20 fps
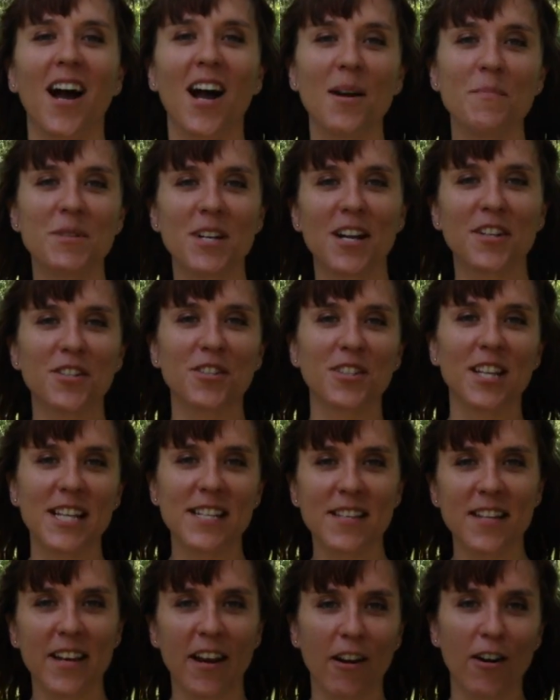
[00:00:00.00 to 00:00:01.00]
I'm Dr.
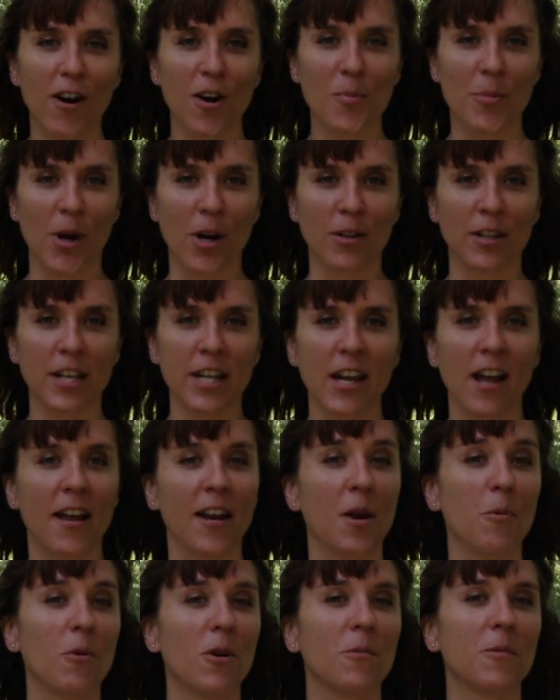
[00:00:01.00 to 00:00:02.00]
Laci Gerhart-Barley, and
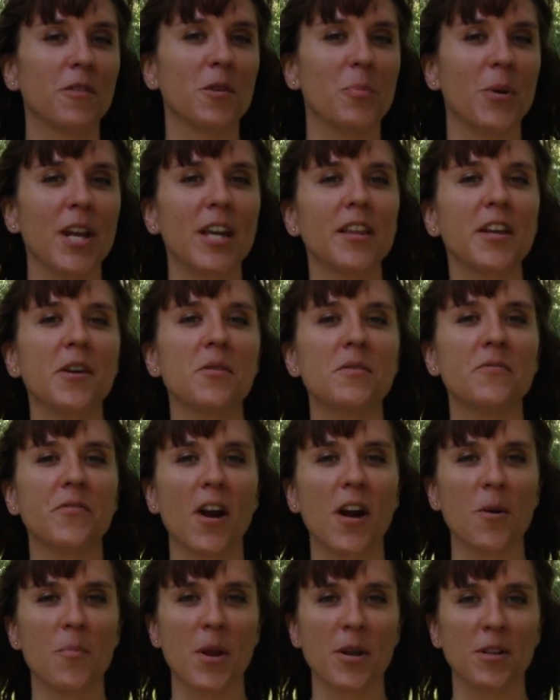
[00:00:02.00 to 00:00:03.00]
I work with the
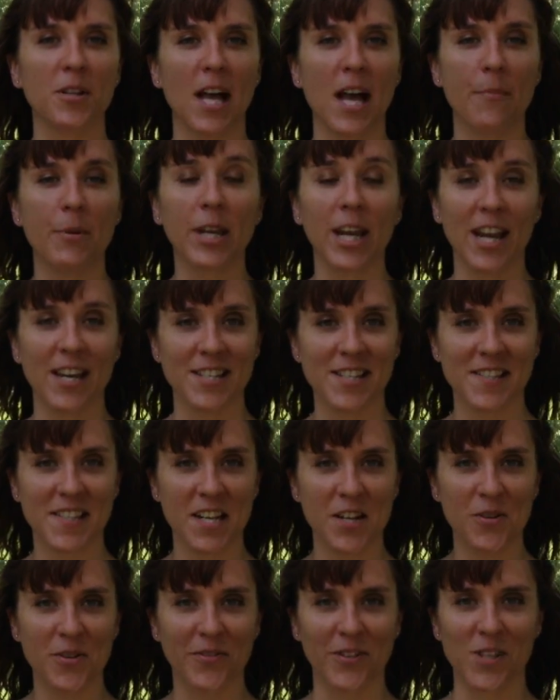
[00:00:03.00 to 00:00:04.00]
Paleoenvironmental Lab at Kansas
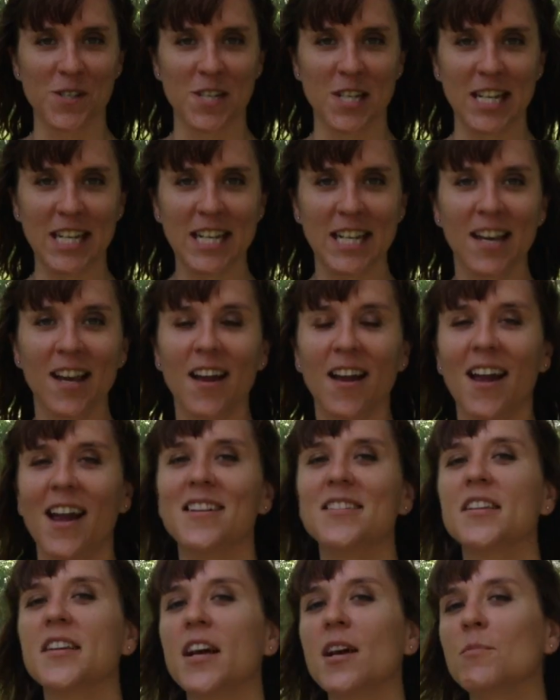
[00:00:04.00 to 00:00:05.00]
State University.
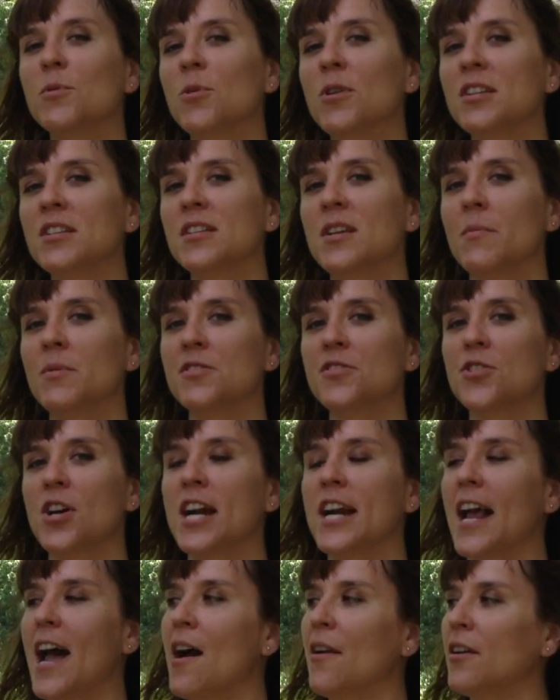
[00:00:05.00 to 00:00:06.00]
And today I'm going to
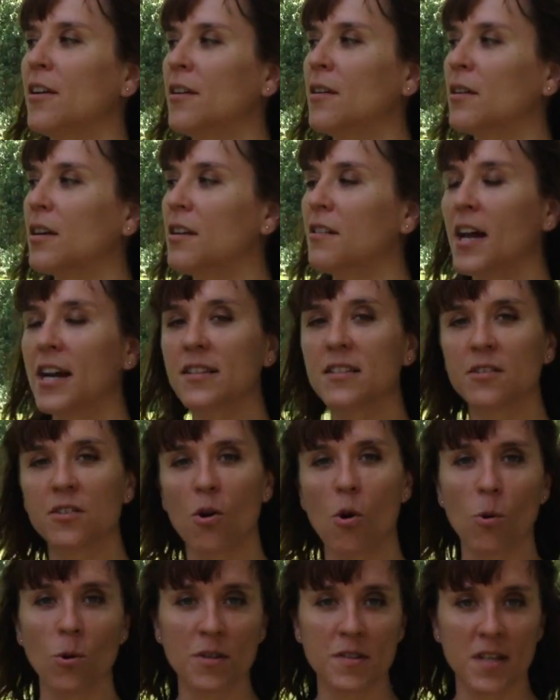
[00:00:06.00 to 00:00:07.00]
demonstrate how to collect a
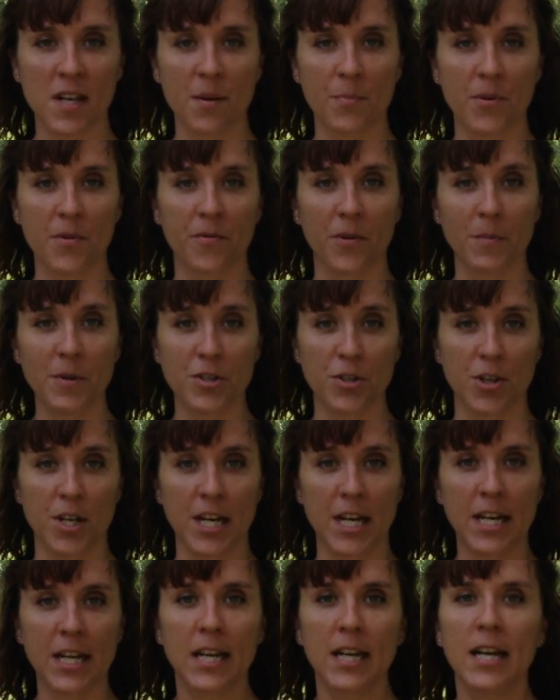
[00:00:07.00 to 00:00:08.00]
core sample from a
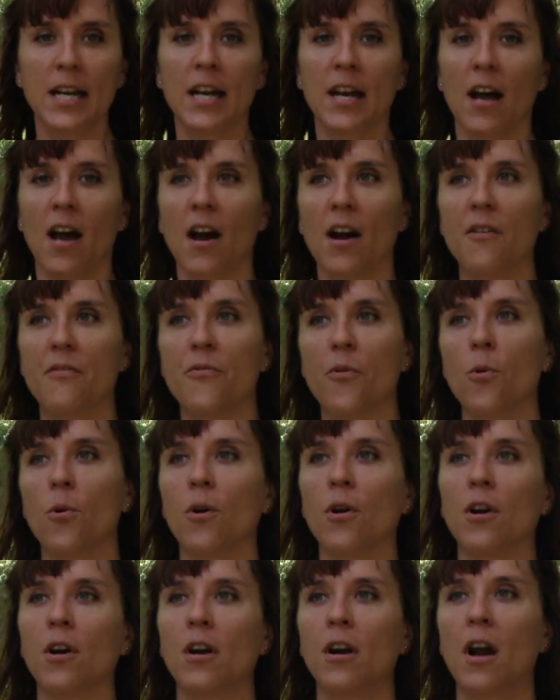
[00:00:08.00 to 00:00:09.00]
tree
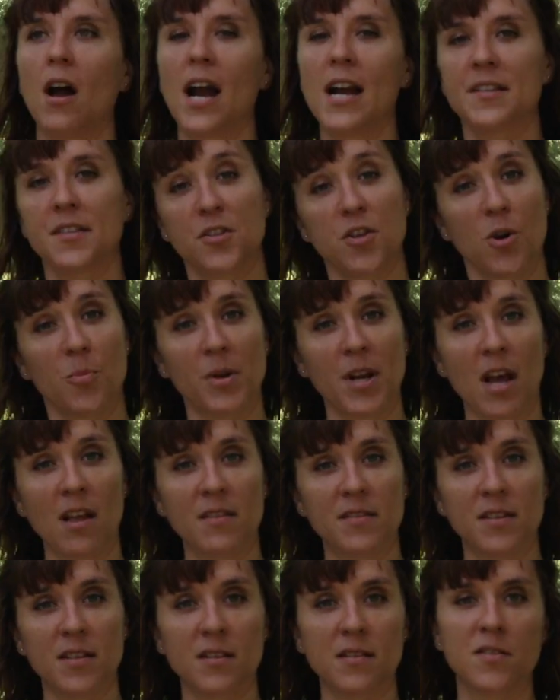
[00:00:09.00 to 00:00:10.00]
for isotope
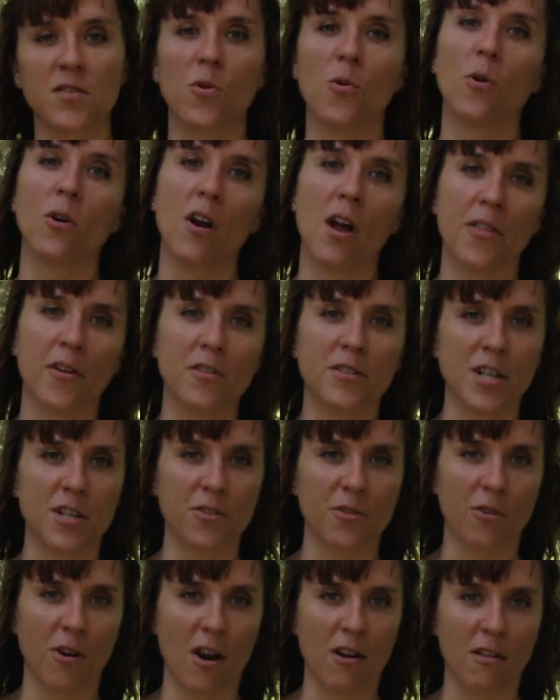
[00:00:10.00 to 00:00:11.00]
analysis or other
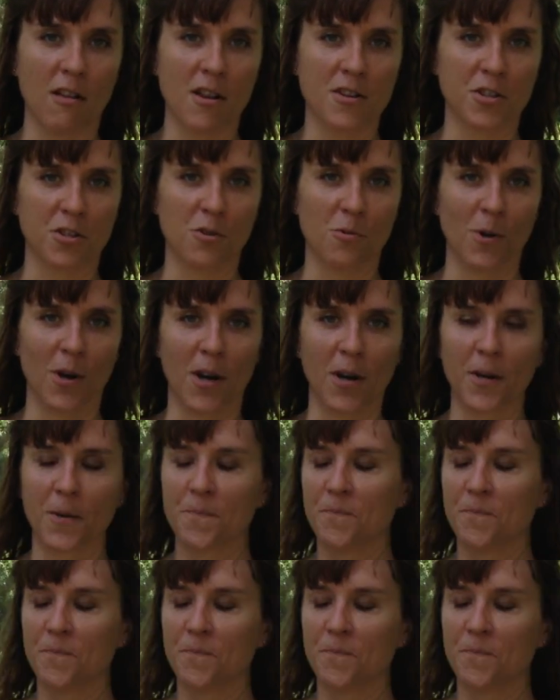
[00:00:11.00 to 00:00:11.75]
dendrochronological work.